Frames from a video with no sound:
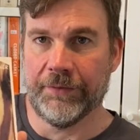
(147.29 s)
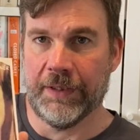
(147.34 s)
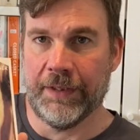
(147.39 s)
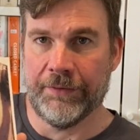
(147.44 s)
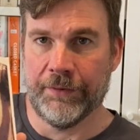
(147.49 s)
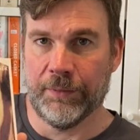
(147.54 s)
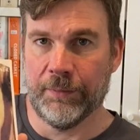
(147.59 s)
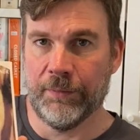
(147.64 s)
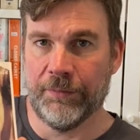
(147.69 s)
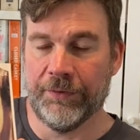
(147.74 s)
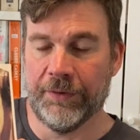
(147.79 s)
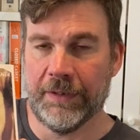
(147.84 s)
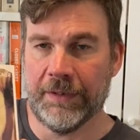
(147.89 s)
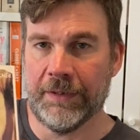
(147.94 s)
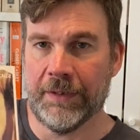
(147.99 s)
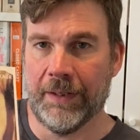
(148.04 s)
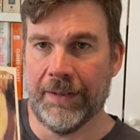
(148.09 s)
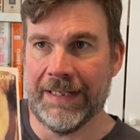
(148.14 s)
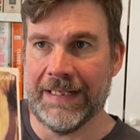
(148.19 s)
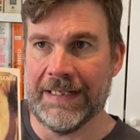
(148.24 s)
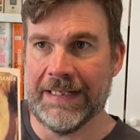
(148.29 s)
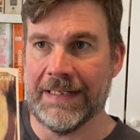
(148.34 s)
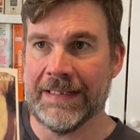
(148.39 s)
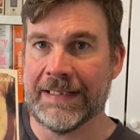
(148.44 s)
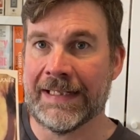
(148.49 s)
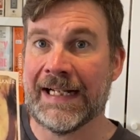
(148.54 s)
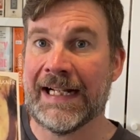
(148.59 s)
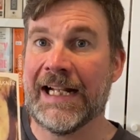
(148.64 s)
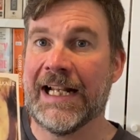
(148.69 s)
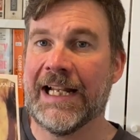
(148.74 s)
I thought it was, it is
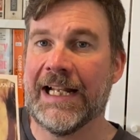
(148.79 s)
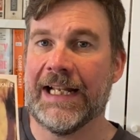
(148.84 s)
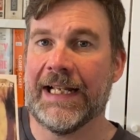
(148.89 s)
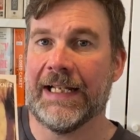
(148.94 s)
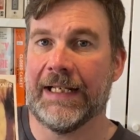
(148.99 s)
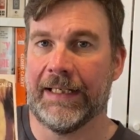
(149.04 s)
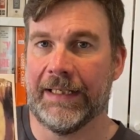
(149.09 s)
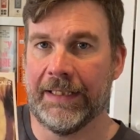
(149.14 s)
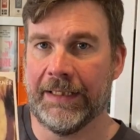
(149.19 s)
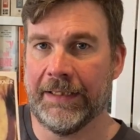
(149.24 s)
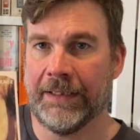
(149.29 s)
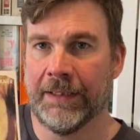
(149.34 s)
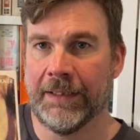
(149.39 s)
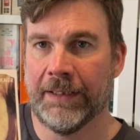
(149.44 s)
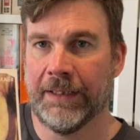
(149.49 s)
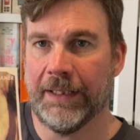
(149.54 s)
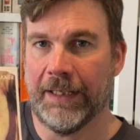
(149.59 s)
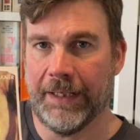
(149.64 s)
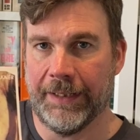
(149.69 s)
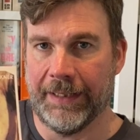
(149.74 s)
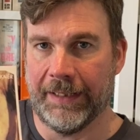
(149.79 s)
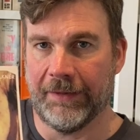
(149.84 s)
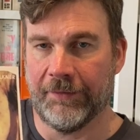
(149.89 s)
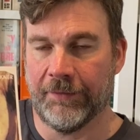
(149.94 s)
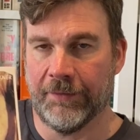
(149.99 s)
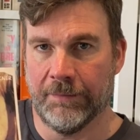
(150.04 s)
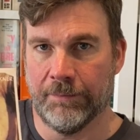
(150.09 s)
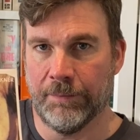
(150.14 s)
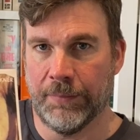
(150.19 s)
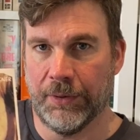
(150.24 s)
clearly an
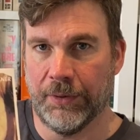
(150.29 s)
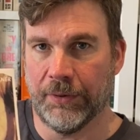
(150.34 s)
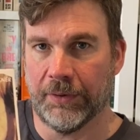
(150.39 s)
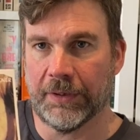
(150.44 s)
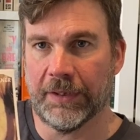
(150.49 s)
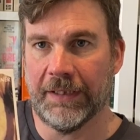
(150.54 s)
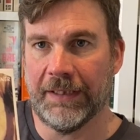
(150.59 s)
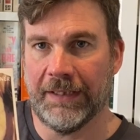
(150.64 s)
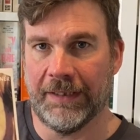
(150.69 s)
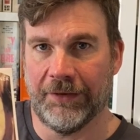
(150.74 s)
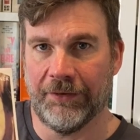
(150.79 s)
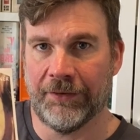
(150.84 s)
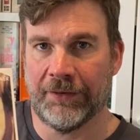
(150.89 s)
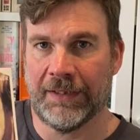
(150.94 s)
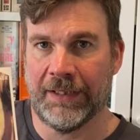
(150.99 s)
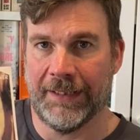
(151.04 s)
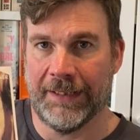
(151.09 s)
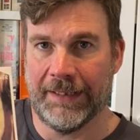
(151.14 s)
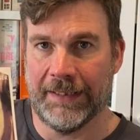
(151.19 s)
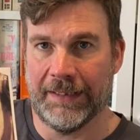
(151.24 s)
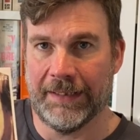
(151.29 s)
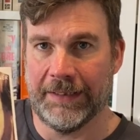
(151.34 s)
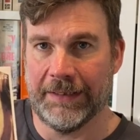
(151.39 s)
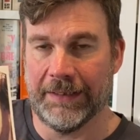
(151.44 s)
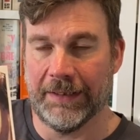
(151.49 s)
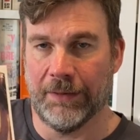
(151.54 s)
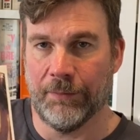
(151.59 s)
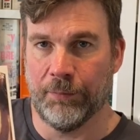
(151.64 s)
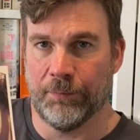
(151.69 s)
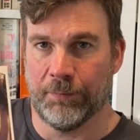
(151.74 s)
excellent book. It is clearly
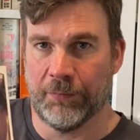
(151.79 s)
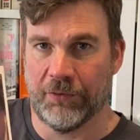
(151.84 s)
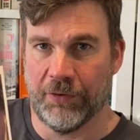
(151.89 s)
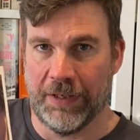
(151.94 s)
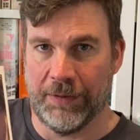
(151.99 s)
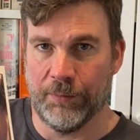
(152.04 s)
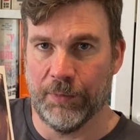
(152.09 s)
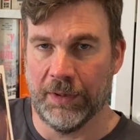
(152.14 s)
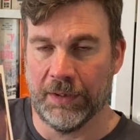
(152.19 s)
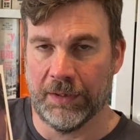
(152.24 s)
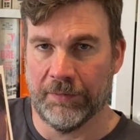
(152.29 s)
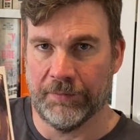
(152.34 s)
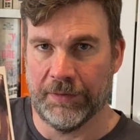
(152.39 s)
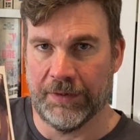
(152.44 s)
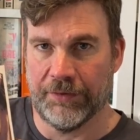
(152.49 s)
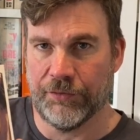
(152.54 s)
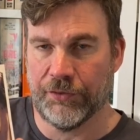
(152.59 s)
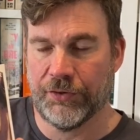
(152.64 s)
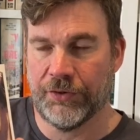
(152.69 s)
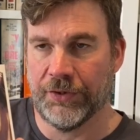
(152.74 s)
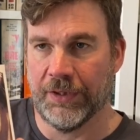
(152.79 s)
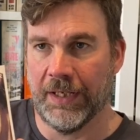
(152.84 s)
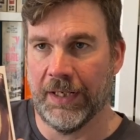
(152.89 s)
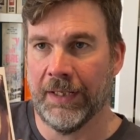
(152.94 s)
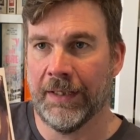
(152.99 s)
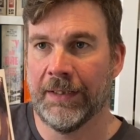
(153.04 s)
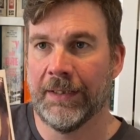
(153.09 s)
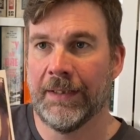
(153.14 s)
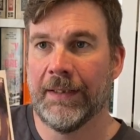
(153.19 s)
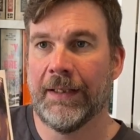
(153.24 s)
a great work of literature.
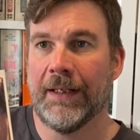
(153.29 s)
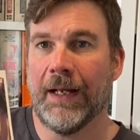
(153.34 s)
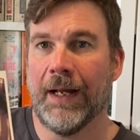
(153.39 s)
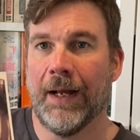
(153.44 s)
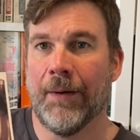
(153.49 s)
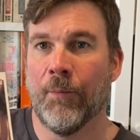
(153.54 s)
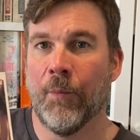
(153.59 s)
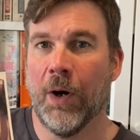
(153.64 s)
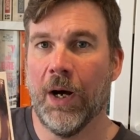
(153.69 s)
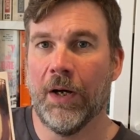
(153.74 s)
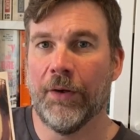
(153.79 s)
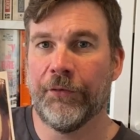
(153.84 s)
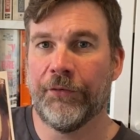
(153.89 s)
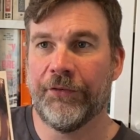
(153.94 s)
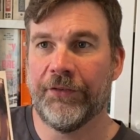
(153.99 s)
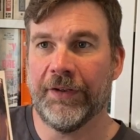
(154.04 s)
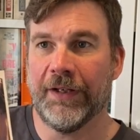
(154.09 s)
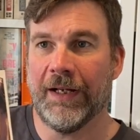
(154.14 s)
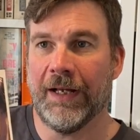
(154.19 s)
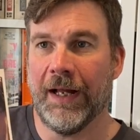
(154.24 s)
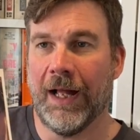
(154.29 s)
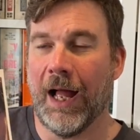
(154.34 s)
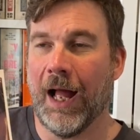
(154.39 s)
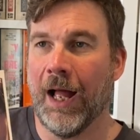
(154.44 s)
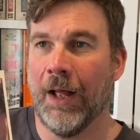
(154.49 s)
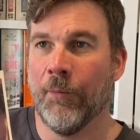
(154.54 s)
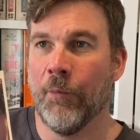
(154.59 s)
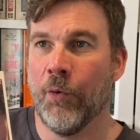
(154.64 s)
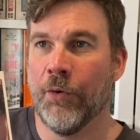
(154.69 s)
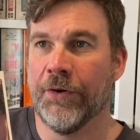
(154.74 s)
And whilst
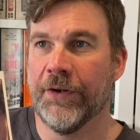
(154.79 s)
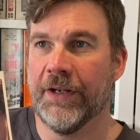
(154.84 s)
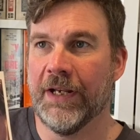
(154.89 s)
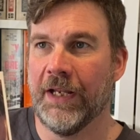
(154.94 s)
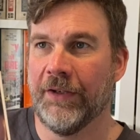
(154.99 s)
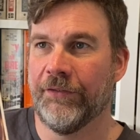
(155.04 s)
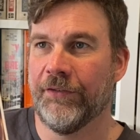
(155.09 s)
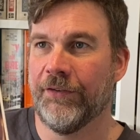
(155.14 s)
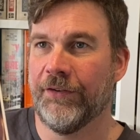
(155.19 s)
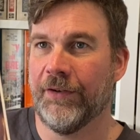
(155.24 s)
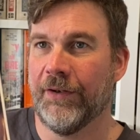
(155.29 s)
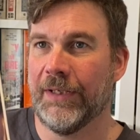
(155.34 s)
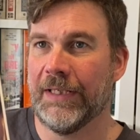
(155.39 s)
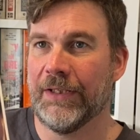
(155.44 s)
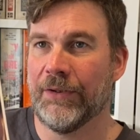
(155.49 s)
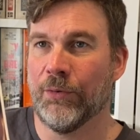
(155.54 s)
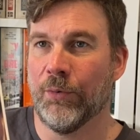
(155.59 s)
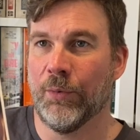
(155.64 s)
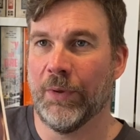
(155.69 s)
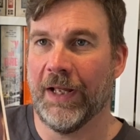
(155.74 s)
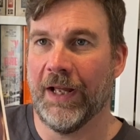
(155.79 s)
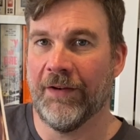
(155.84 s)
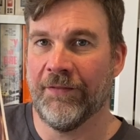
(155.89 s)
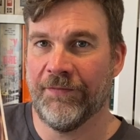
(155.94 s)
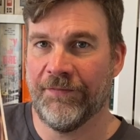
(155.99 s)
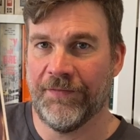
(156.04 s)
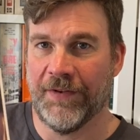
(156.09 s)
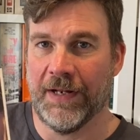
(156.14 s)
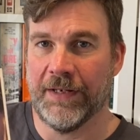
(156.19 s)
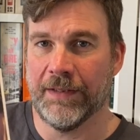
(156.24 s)
I wouldn't necessarily call it a
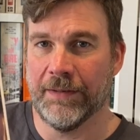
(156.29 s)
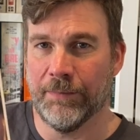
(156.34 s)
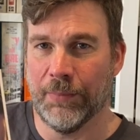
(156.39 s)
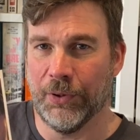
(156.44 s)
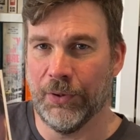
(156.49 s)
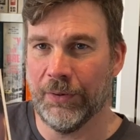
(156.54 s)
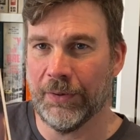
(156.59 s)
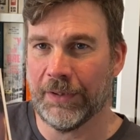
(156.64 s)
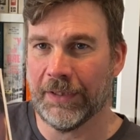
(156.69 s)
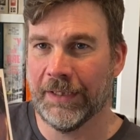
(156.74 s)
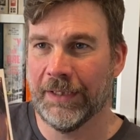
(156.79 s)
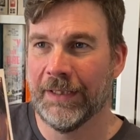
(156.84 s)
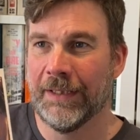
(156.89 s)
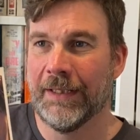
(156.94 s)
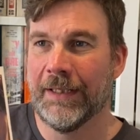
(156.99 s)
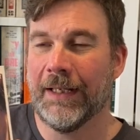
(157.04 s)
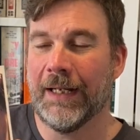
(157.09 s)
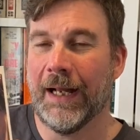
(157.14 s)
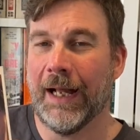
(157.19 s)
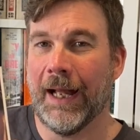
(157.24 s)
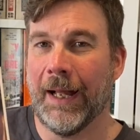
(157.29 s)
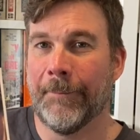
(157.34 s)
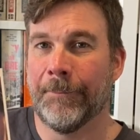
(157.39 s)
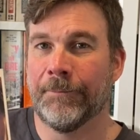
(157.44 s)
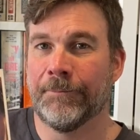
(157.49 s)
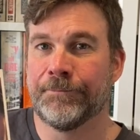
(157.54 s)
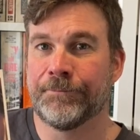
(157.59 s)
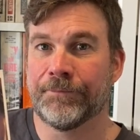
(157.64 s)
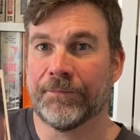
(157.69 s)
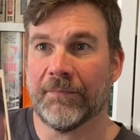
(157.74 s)
fun book,
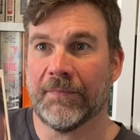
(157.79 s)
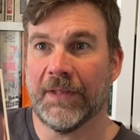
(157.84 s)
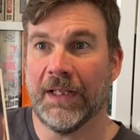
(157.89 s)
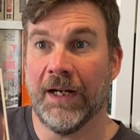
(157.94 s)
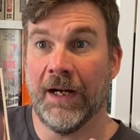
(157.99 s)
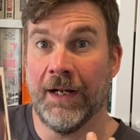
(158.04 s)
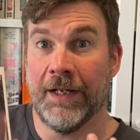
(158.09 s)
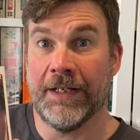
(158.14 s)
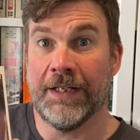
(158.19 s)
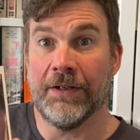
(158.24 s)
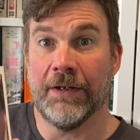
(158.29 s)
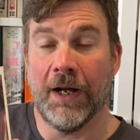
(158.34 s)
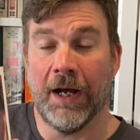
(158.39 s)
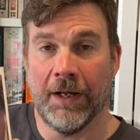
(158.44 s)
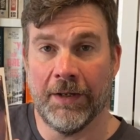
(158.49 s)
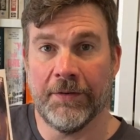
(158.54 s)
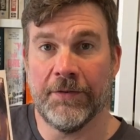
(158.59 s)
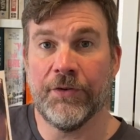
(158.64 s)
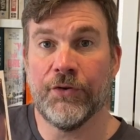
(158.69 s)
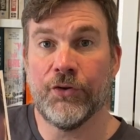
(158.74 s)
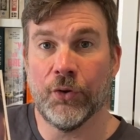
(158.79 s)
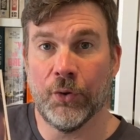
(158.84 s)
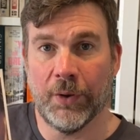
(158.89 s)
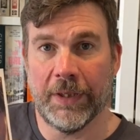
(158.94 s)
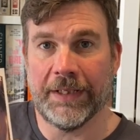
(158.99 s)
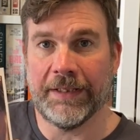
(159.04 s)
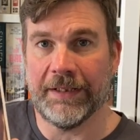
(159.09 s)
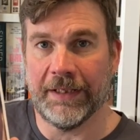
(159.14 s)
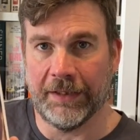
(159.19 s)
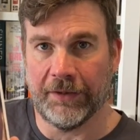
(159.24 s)
I
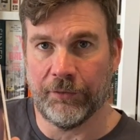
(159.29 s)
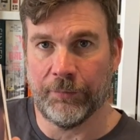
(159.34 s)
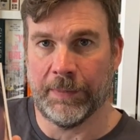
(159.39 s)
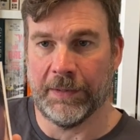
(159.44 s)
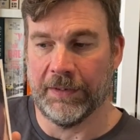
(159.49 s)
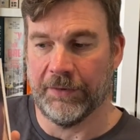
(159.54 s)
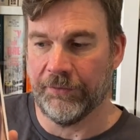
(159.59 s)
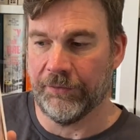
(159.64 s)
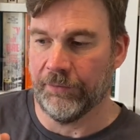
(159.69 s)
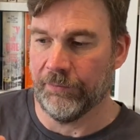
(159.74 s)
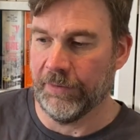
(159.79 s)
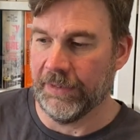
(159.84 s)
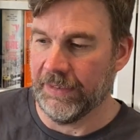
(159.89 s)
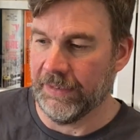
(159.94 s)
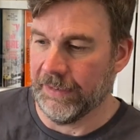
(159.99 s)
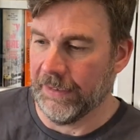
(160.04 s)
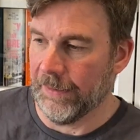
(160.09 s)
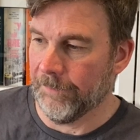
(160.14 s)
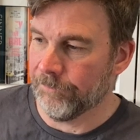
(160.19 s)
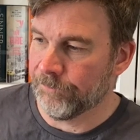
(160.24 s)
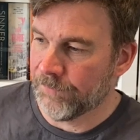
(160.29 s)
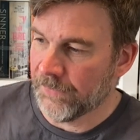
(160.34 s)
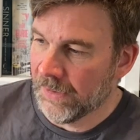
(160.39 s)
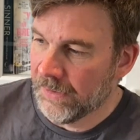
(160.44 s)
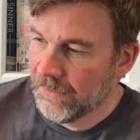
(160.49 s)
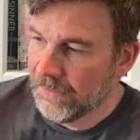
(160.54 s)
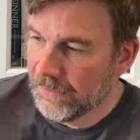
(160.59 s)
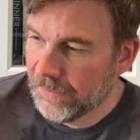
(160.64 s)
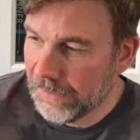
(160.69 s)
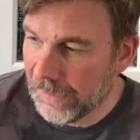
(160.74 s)
enjoyed the experience of reading
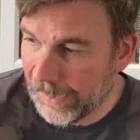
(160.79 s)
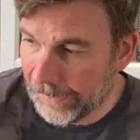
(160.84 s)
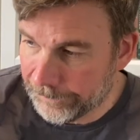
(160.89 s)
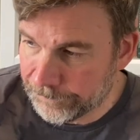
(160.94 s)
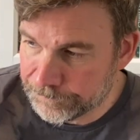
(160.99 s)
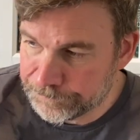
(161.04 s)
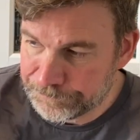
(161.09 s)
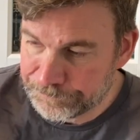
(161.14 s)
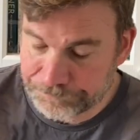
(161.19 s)
it.